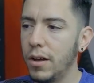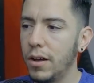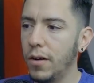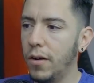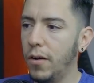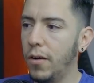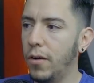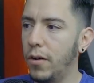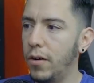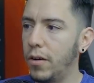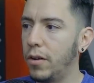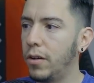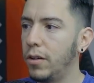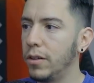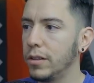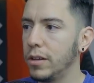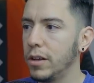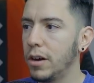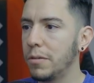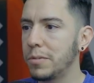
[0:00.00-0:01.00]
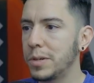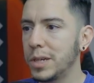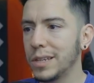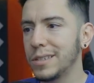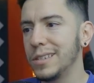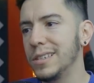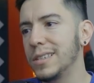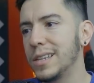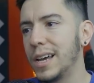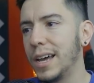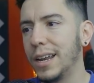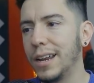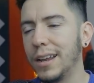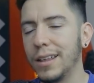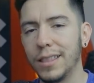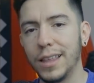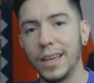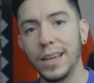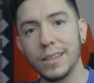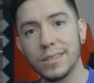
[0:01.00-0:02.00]
or all the objects inside
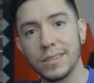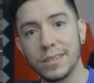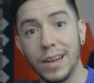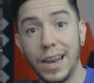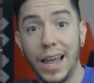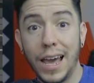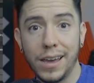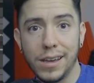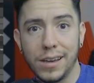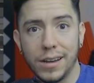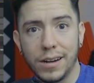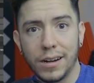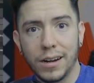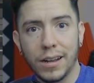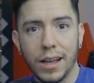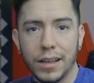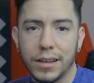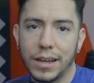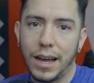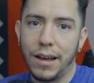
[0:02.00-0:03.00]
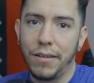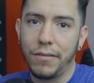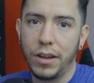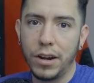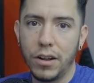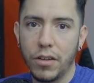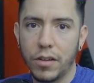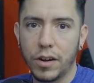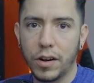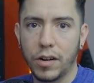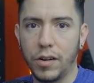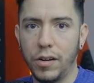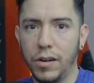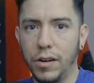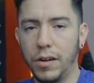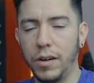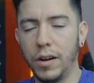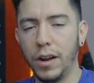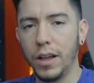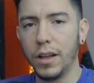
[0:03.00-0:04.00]
this layer have another
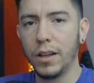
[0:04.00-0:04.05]
color.